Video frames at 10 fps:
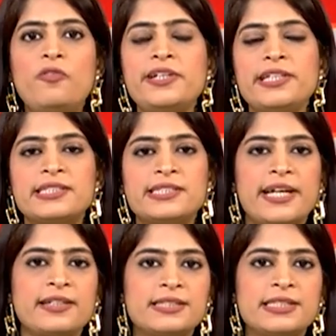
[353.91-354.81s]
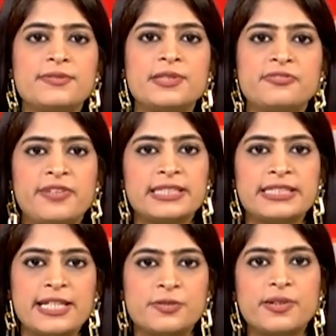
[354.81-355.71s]
overextend civil
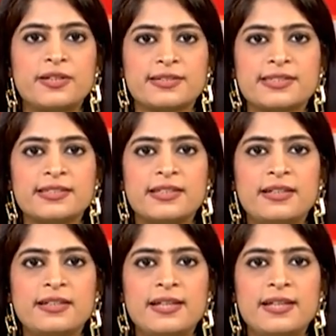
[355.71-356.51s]
defense networks,